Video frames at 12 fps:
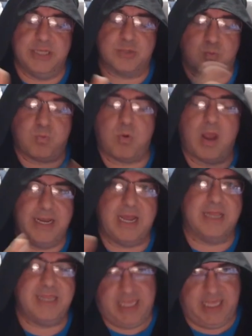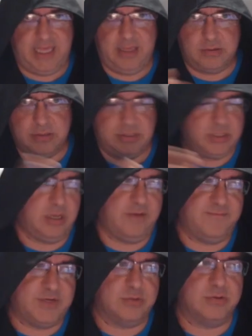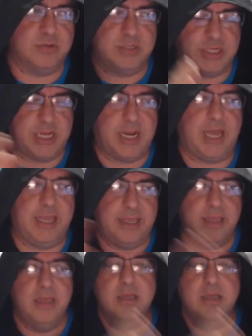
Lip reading: is right on the heels of Children of the Jedi,